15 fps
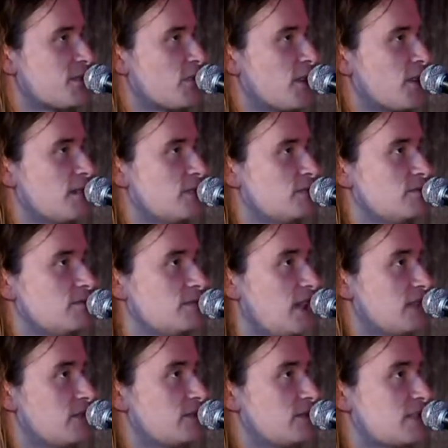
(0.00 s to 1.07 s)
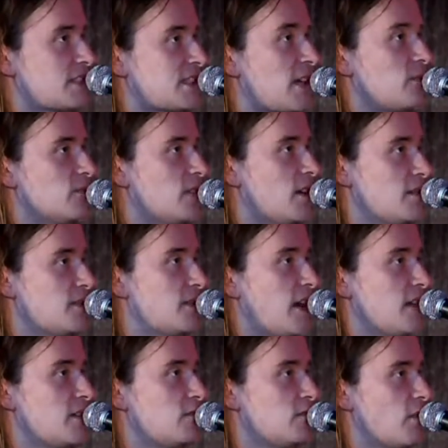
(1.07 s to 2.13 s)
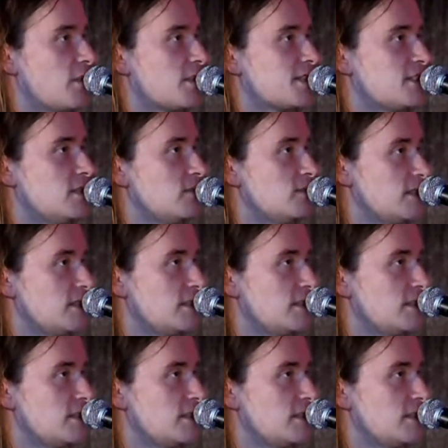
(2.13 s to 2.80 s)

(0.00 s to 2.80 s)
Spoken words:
I like settled on a final version of it.